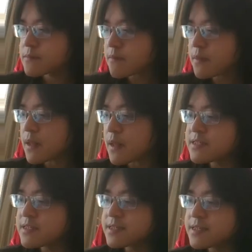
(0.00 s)
actually this
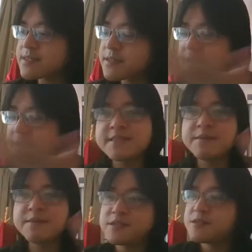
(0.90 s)
doesn't really say much.
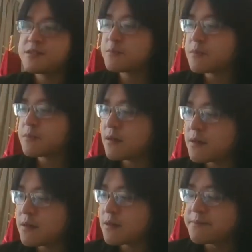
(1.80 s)

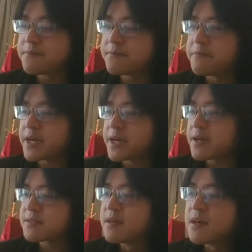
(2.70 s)
Because
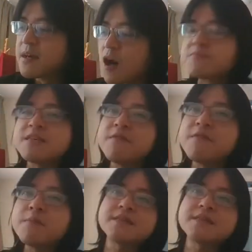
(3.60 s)
observable
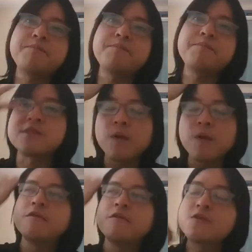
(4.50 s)
just depends on what we
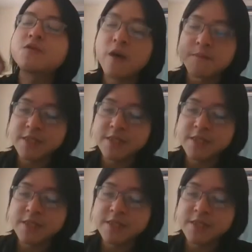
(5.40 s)
want to observe.